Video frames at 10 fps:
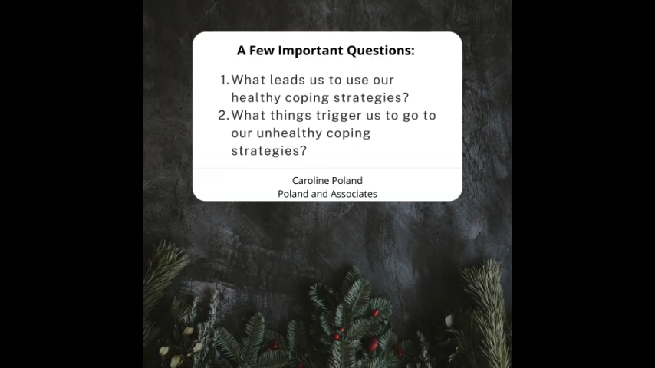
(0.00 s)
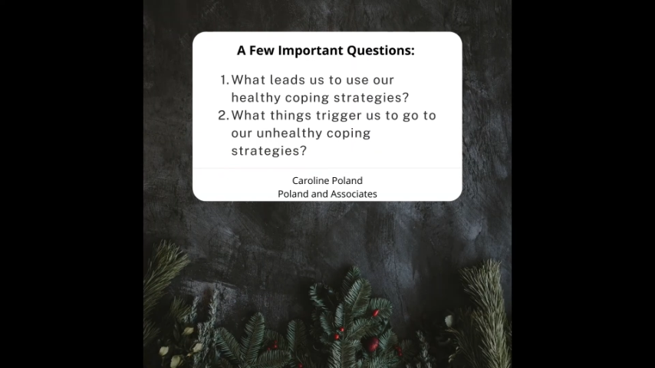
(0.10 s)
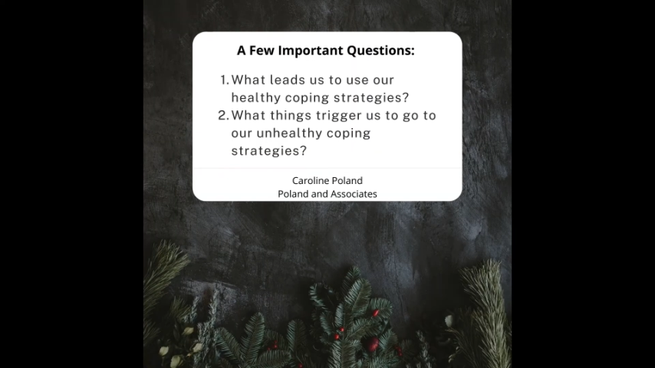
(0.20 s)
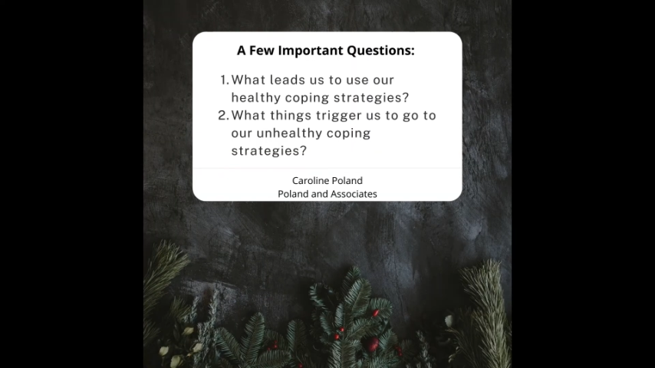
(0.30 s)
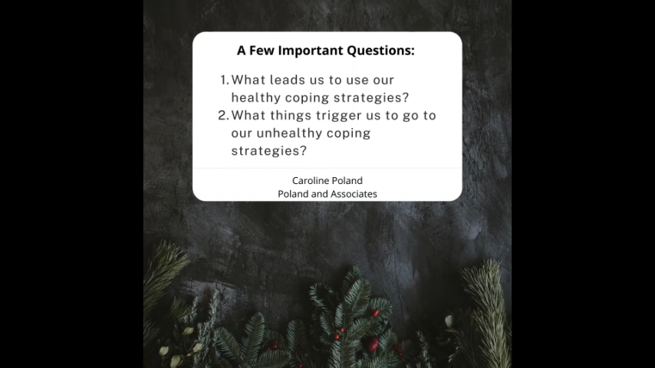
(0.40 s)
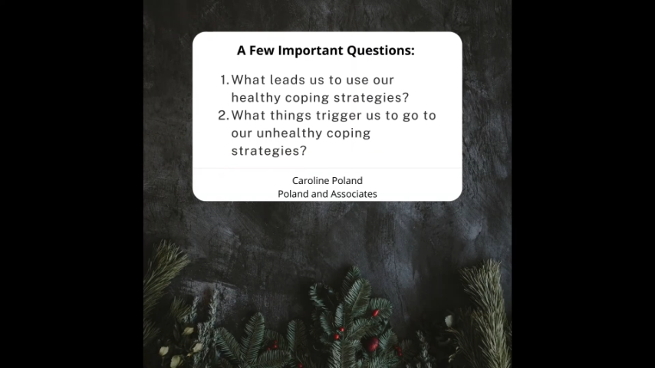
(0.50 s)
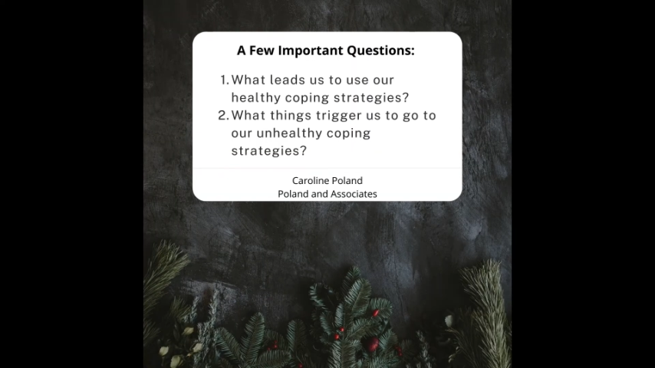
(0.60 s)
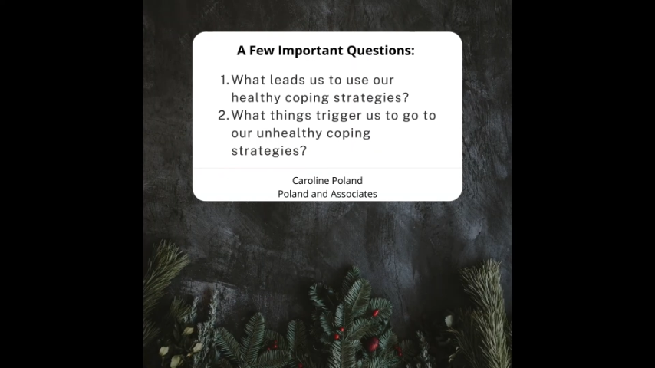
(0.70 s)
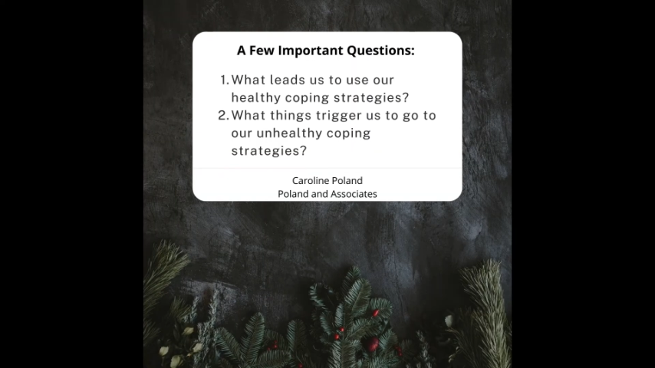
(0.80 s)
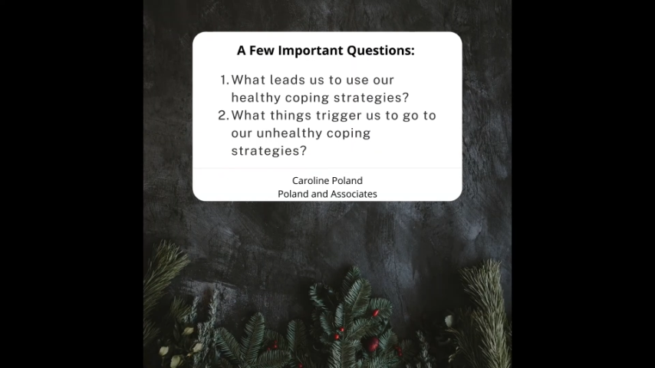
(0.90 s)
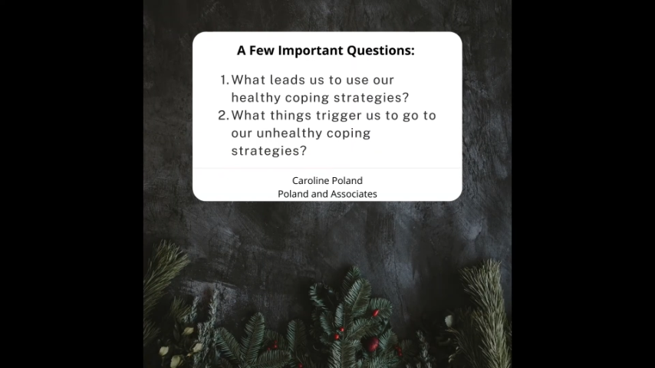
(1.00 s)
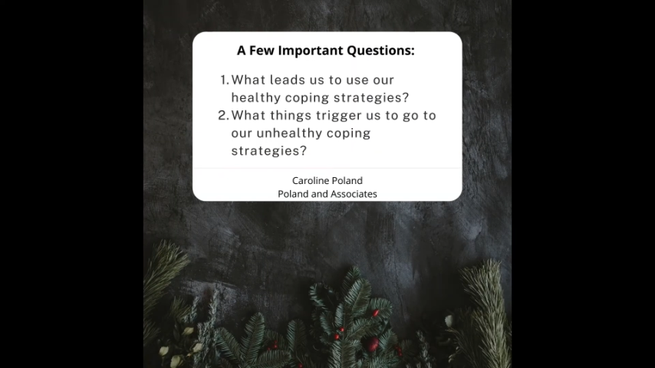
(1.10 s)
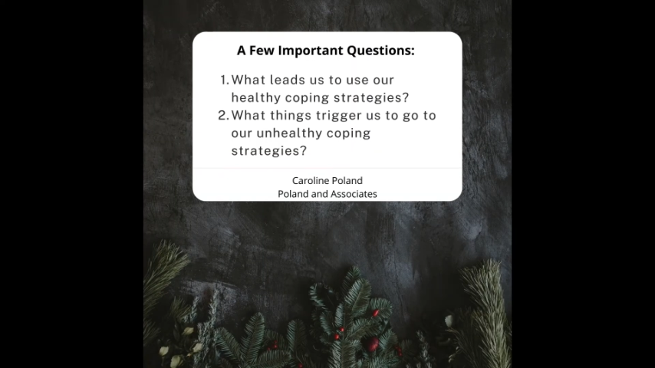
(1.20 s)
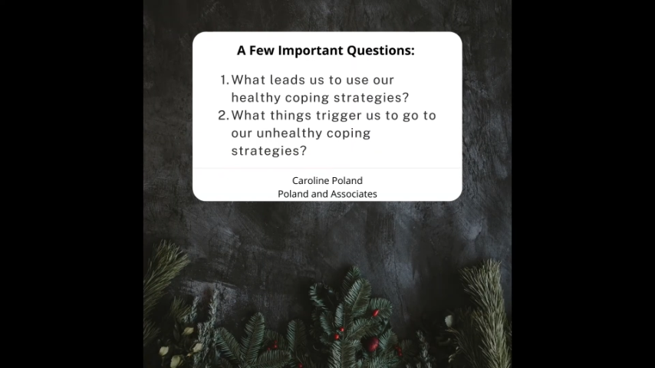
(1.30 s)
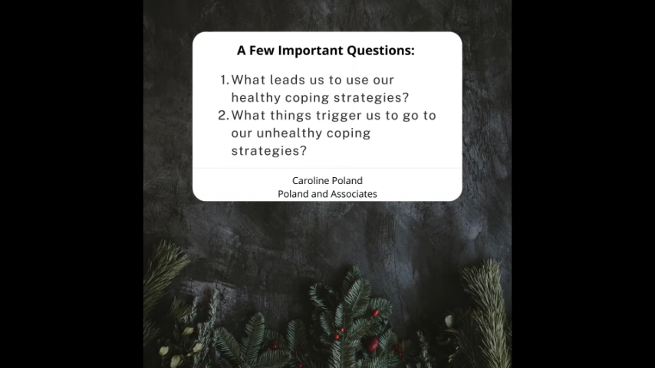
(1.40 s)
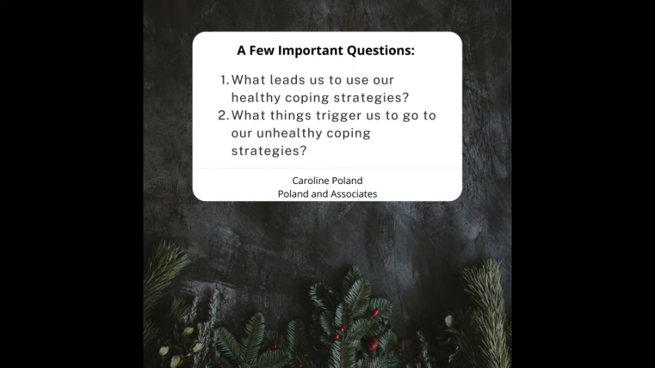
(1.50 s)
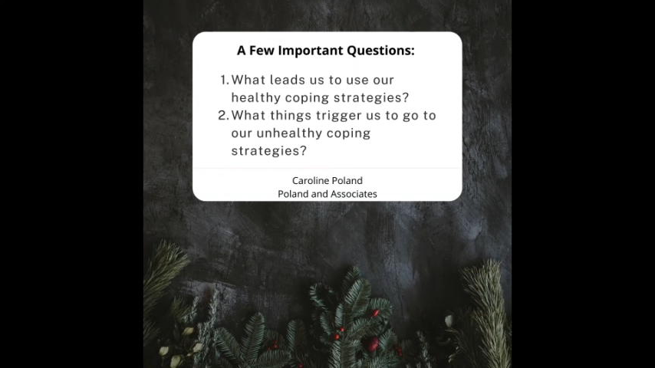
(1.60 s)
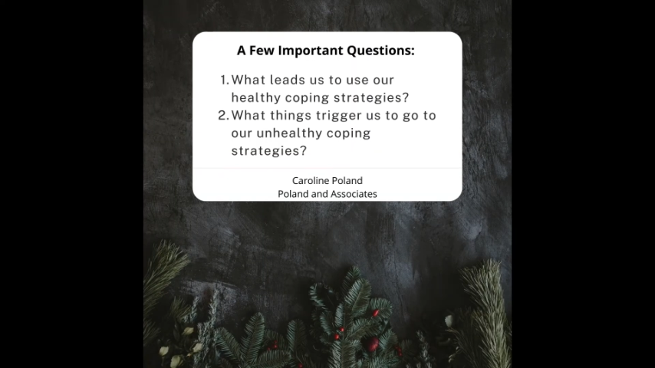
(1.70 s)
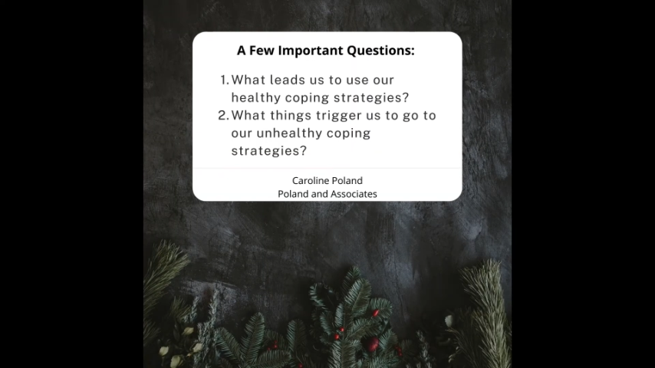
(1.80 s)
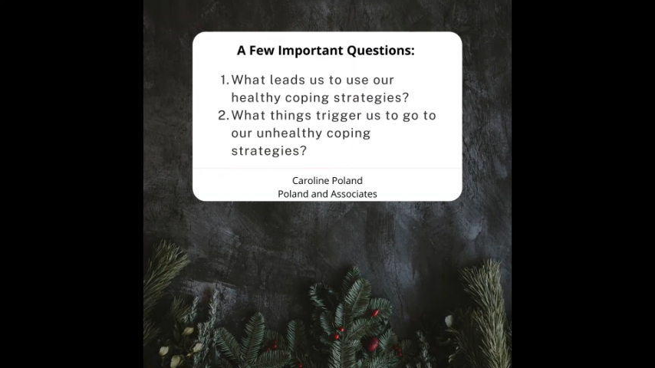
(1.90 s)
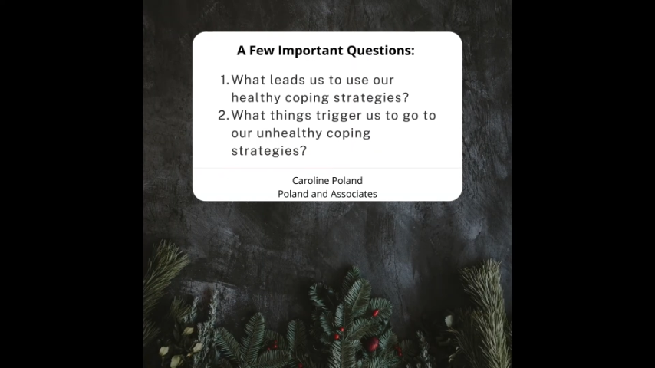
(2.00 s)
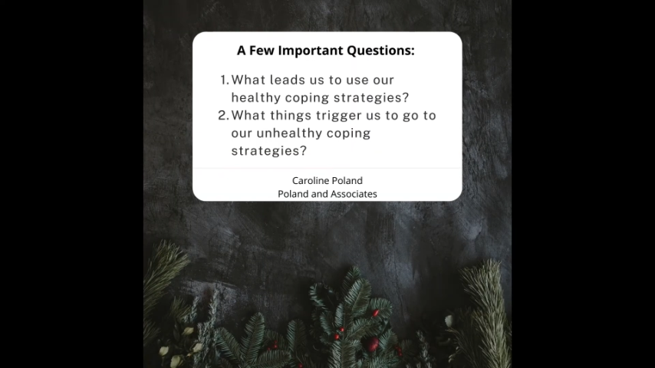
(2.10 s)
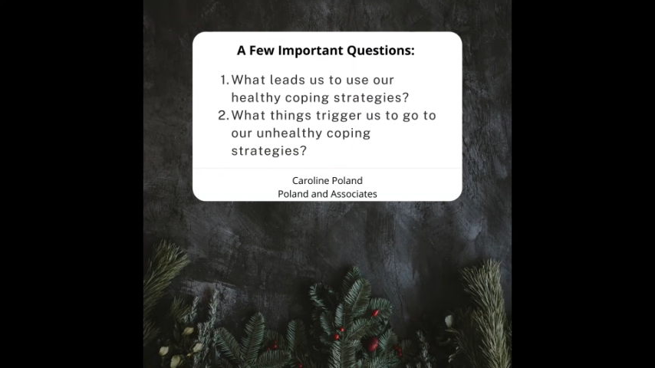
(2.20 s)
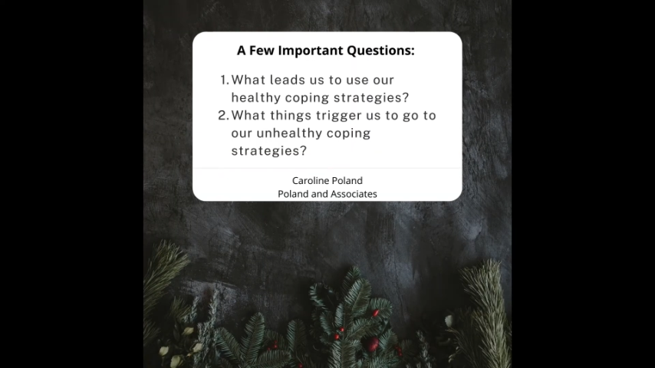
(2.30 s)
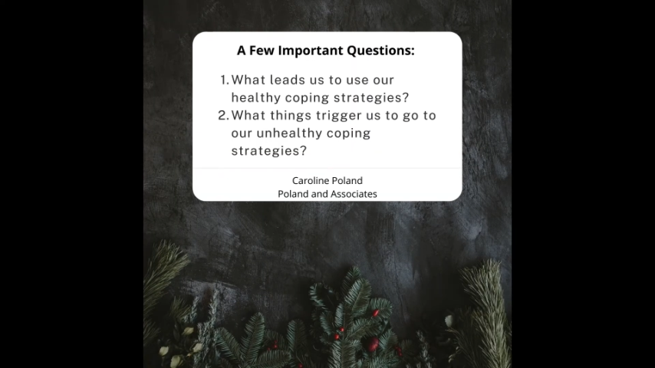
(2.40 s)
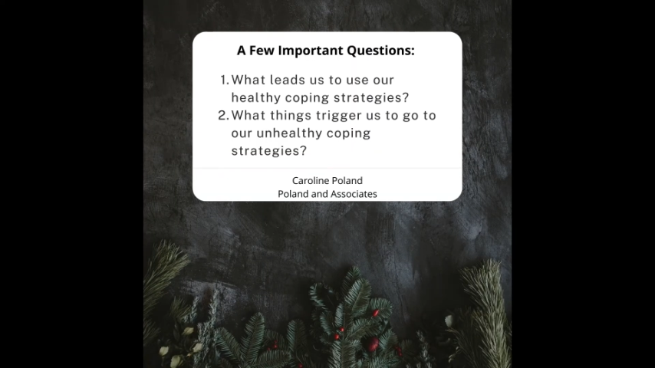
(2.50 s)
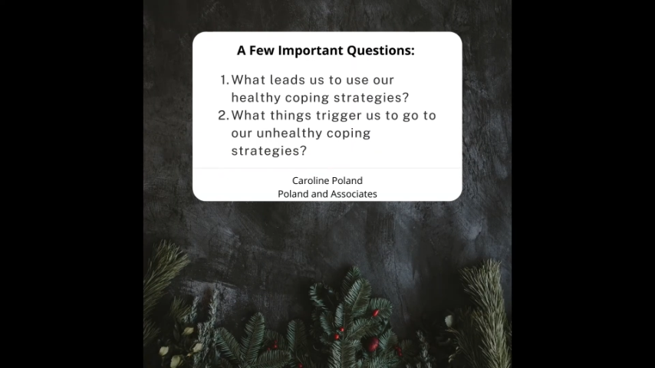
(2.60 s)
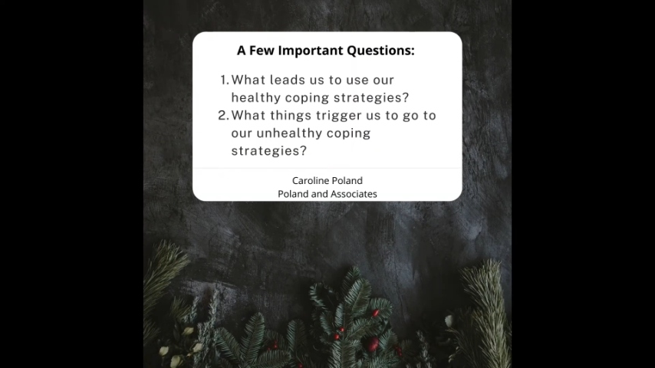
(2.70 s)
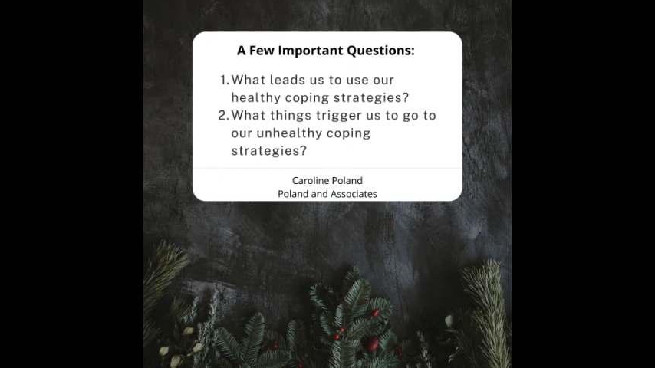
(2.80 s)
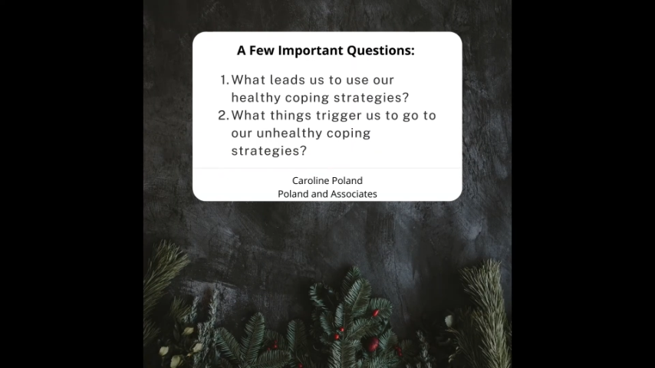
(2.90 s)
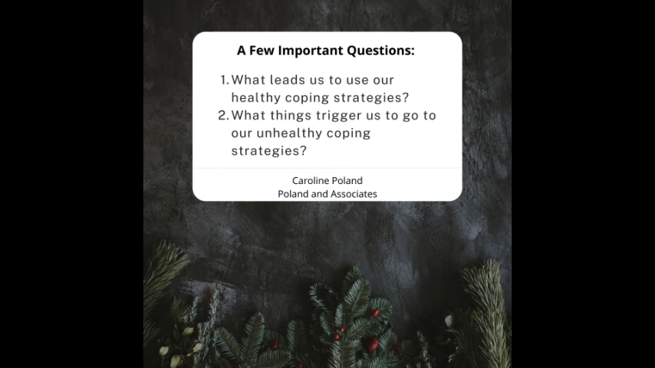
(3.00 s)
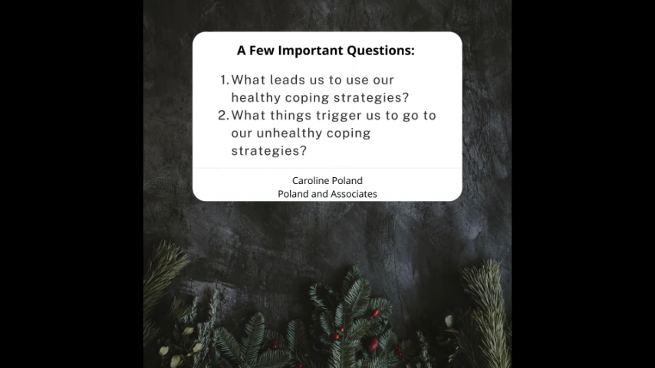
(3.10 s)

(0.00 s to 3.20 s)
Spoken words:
Nobody's mouth can be seen.